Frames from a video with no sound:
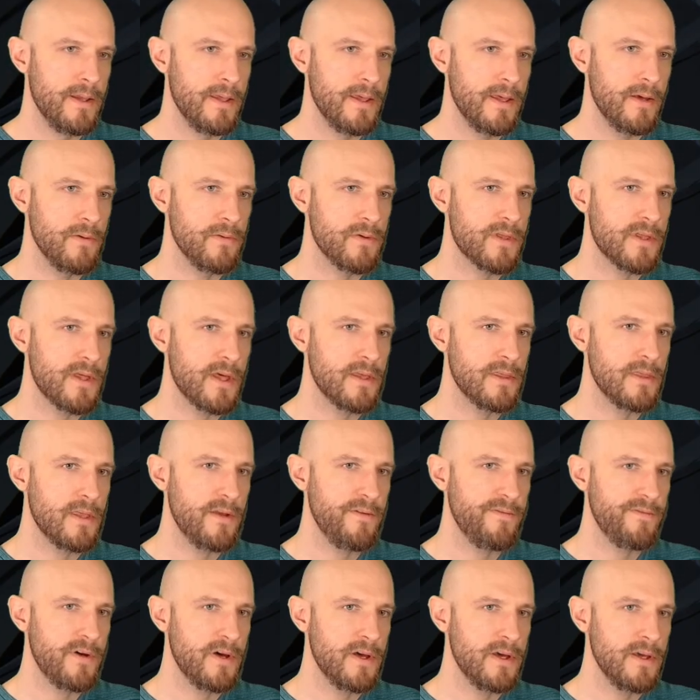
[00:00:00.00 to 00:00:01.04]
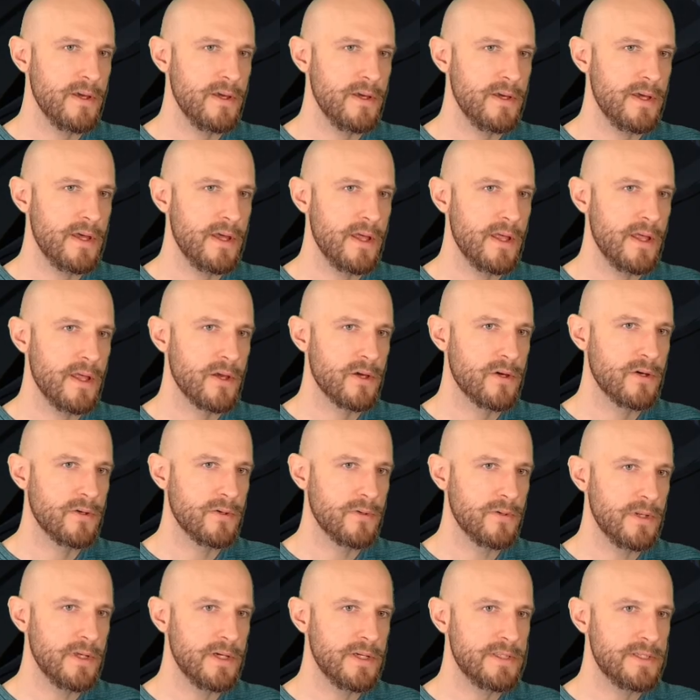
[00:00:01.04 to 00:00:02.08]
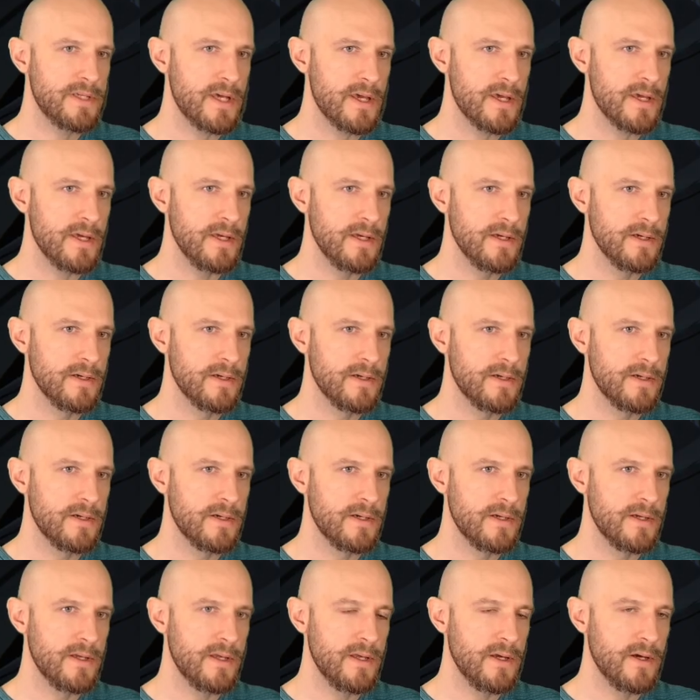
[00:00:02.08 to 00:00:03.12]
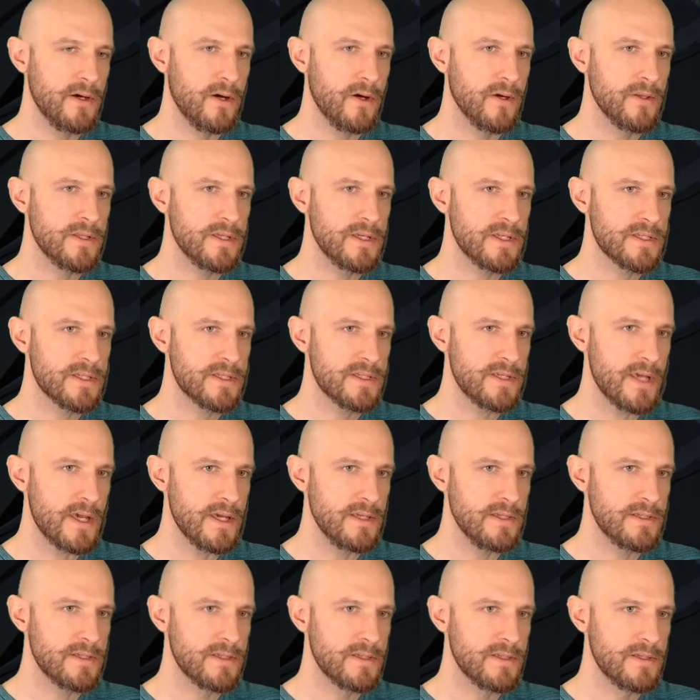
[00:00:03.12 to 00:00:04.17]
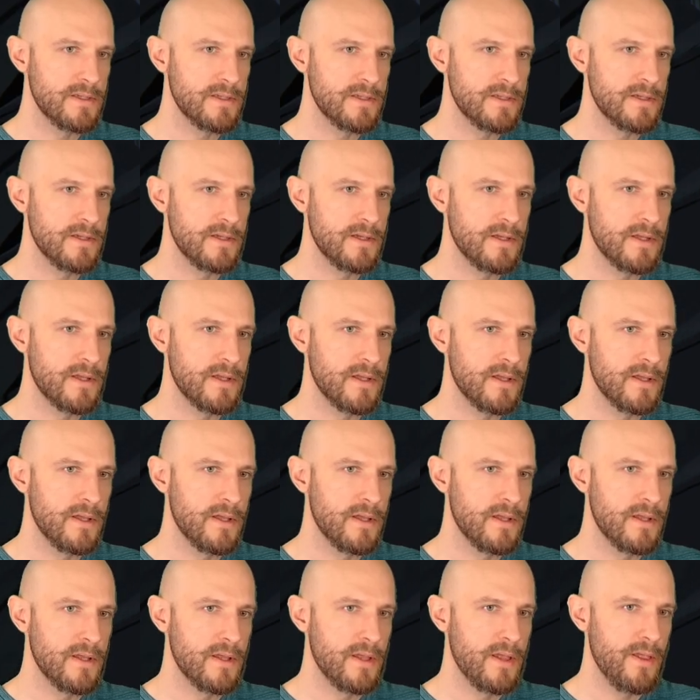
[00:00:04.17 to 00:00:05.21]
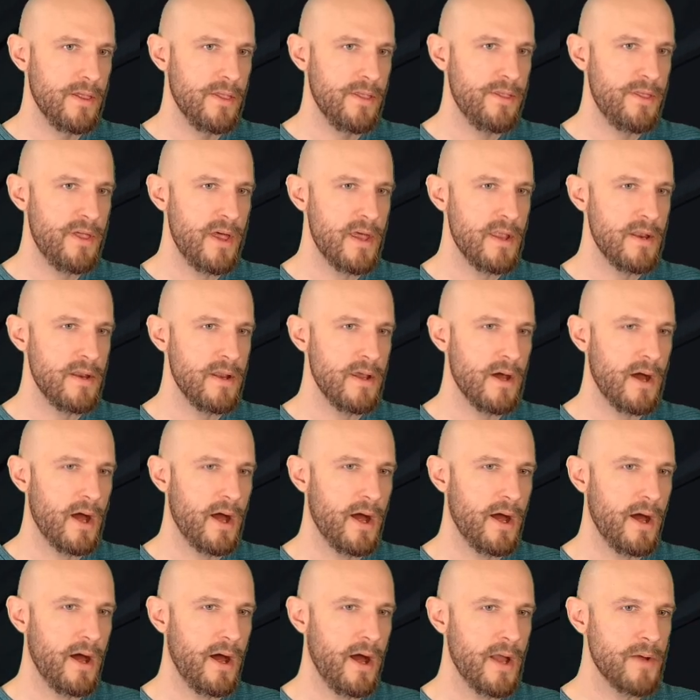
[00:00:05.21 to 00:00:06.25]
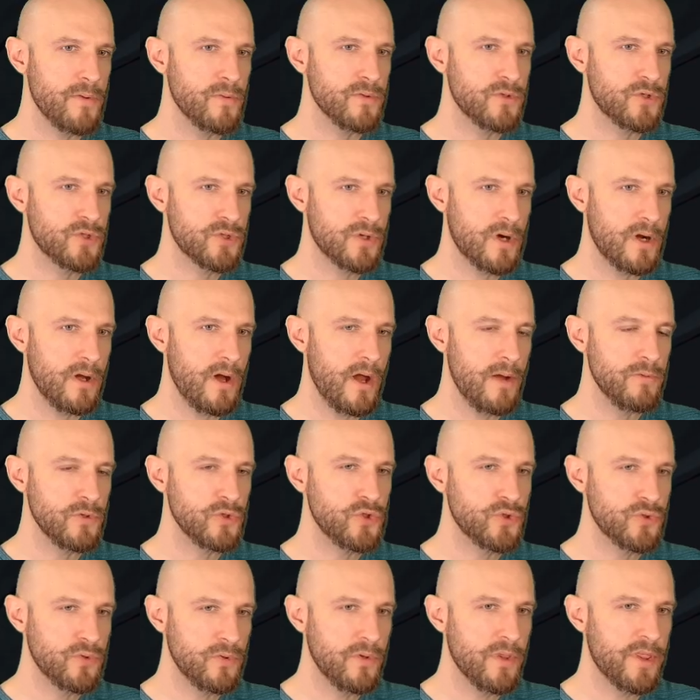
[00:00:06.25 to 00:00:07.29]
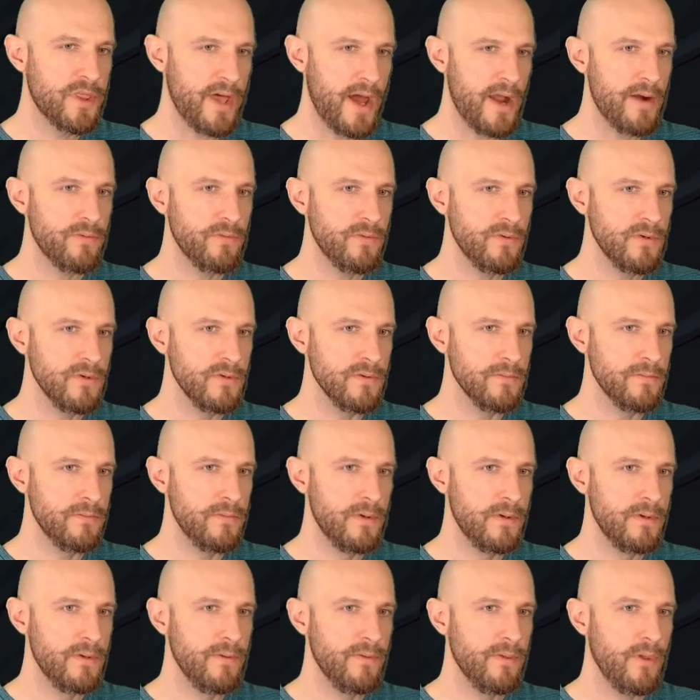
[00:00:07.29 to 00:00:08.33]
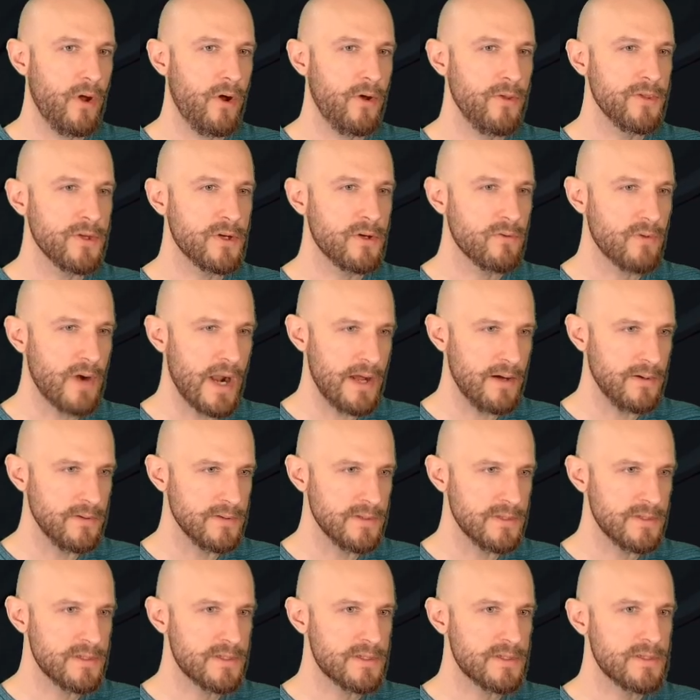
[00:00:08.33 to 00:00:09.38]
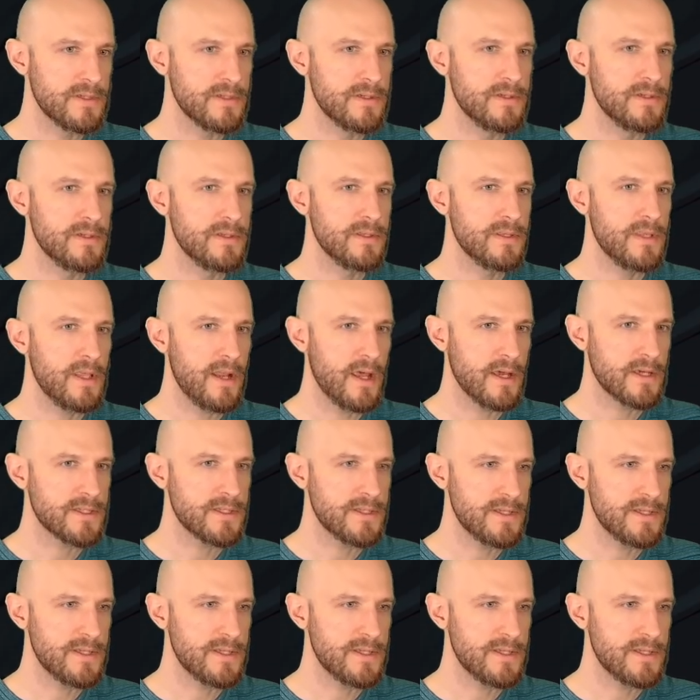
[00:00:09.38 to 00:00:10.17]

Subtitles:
It was saying that if I call it a day on the estate, then I would draw that room on the grounds the next